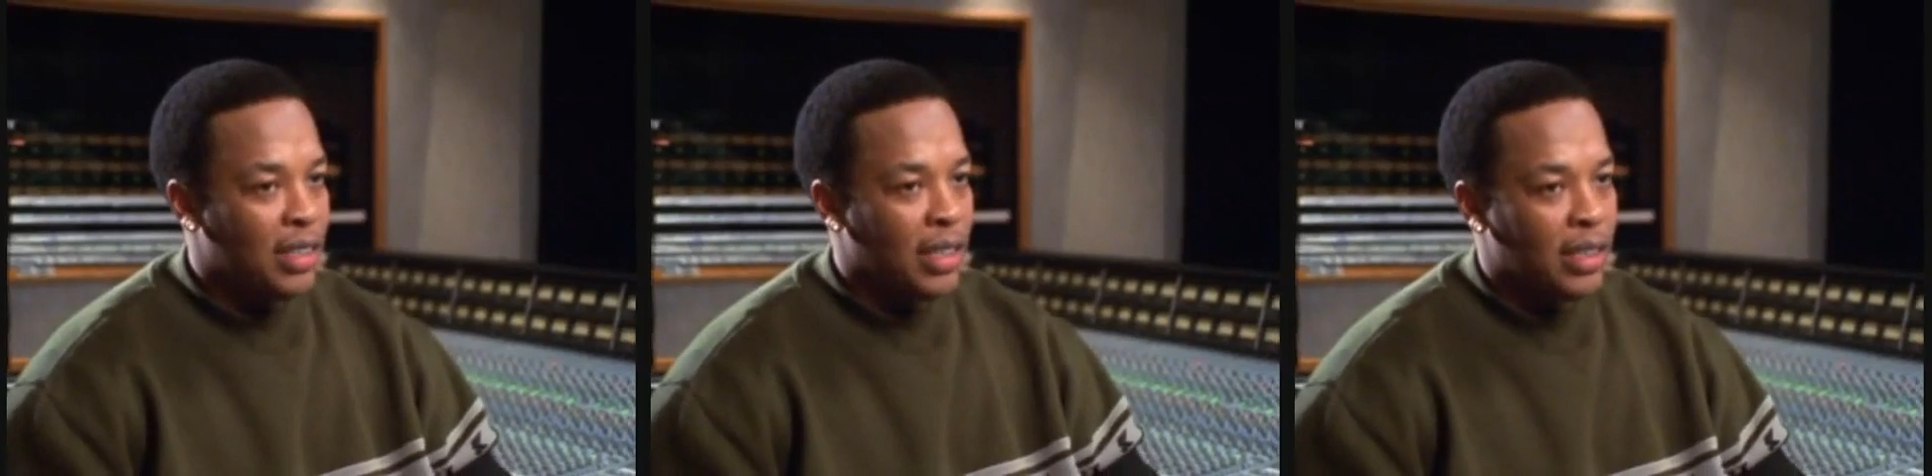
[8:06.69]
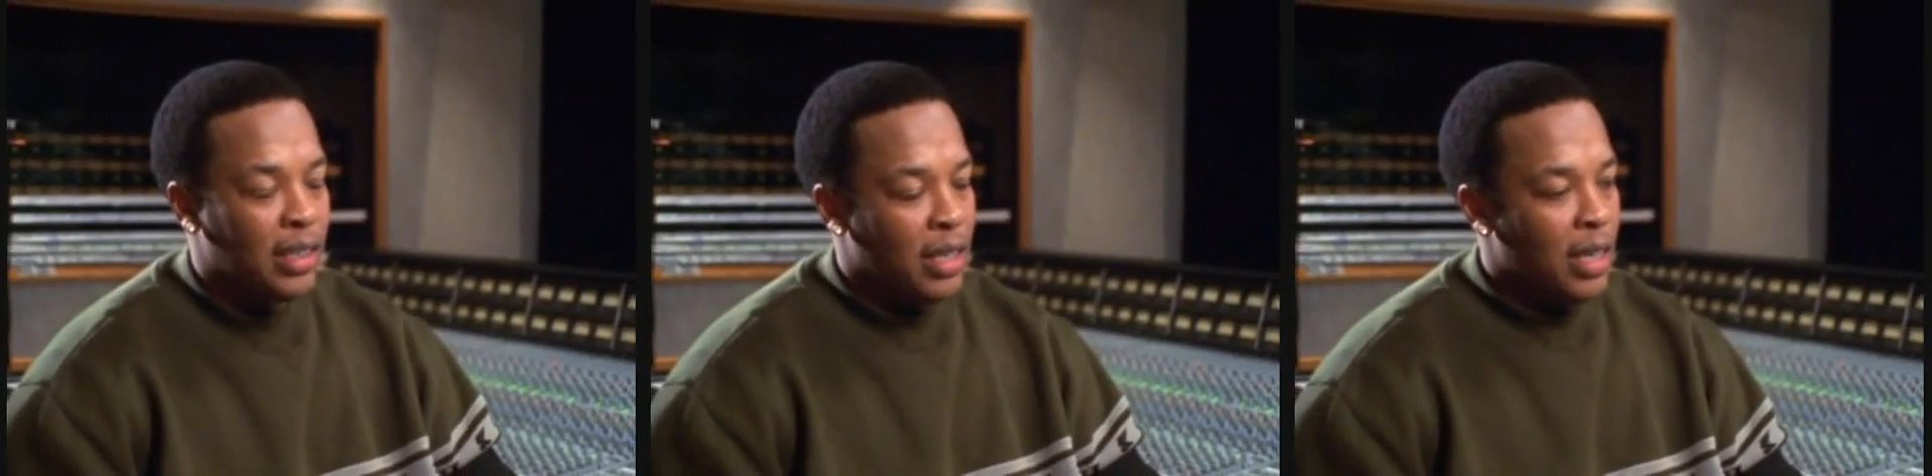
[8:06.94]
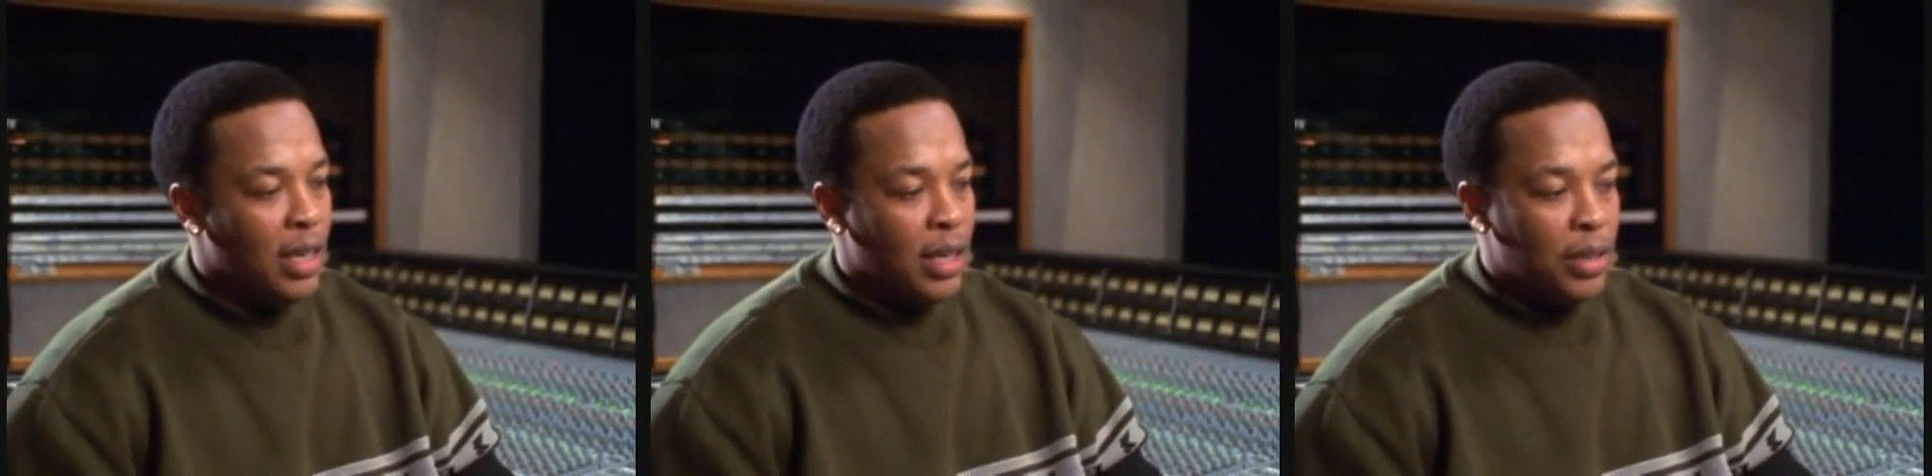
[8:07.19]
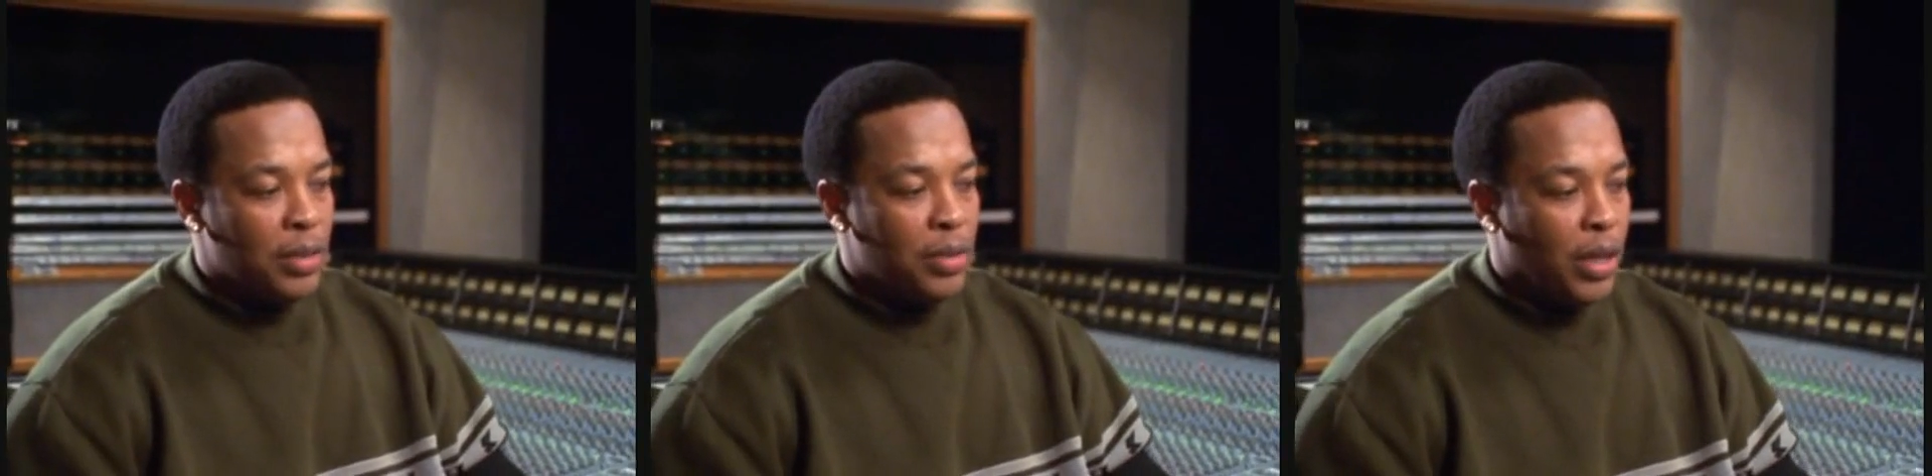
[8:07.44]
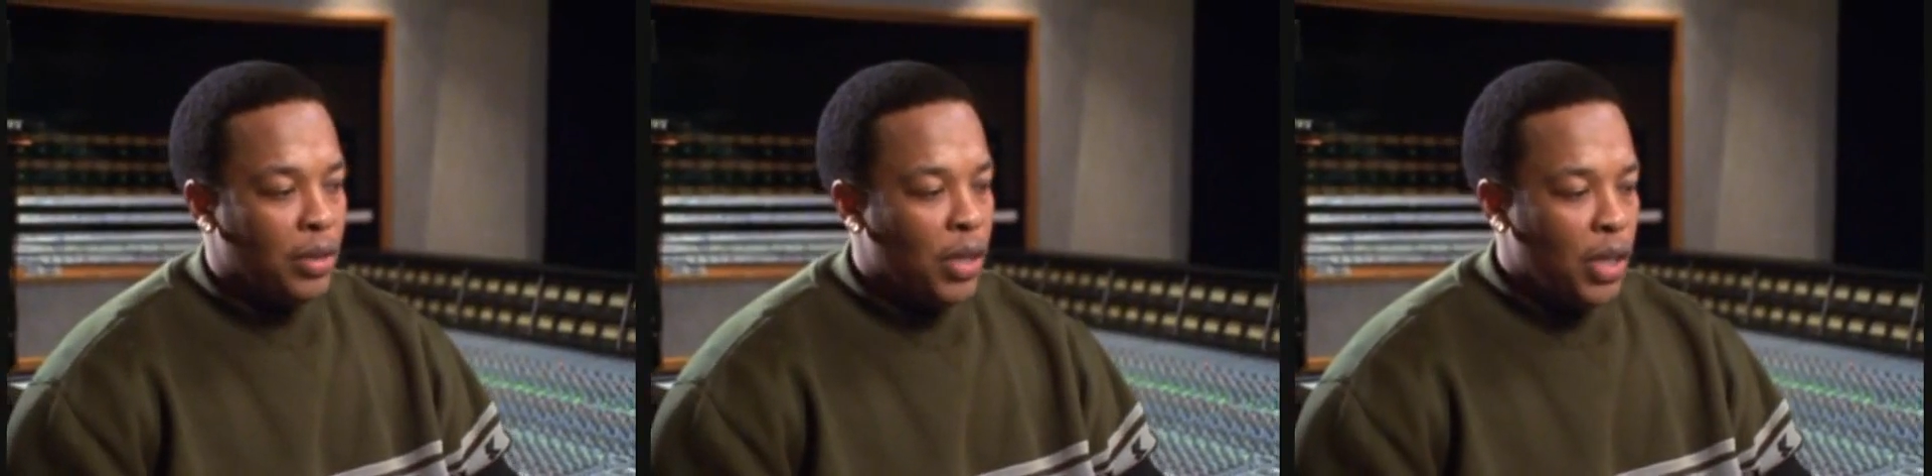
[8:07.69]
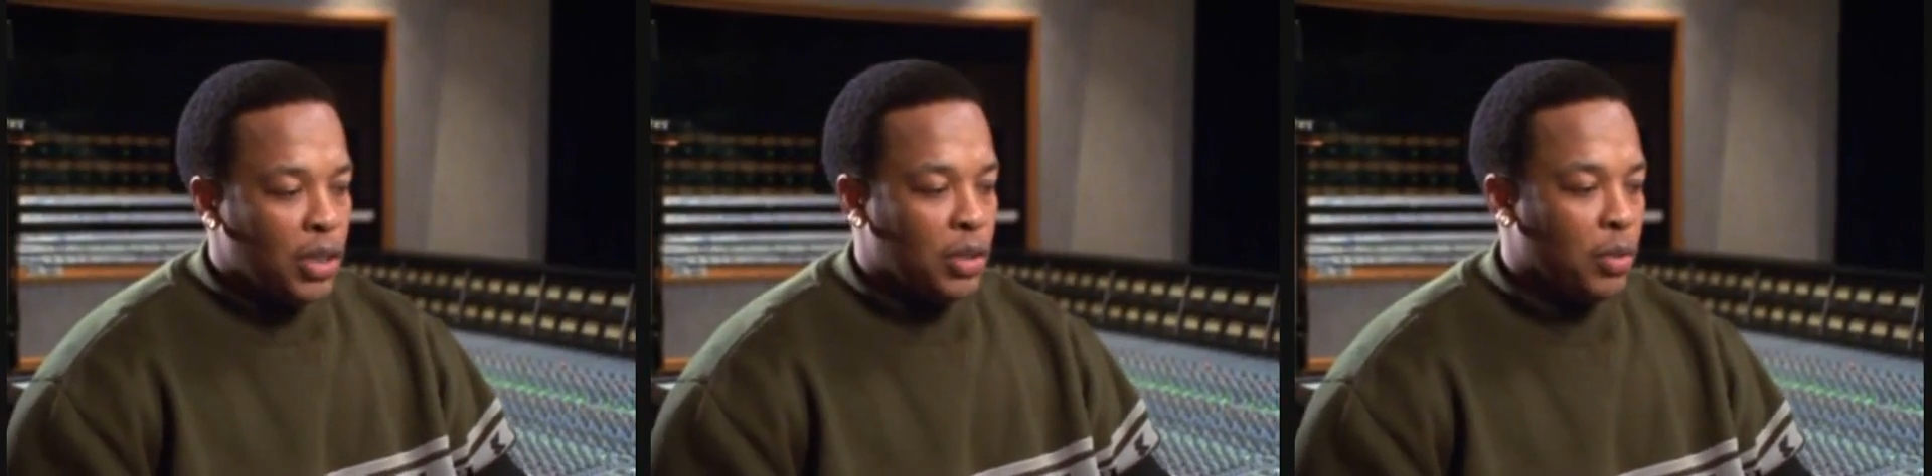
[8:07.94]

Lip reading: of shit, you know.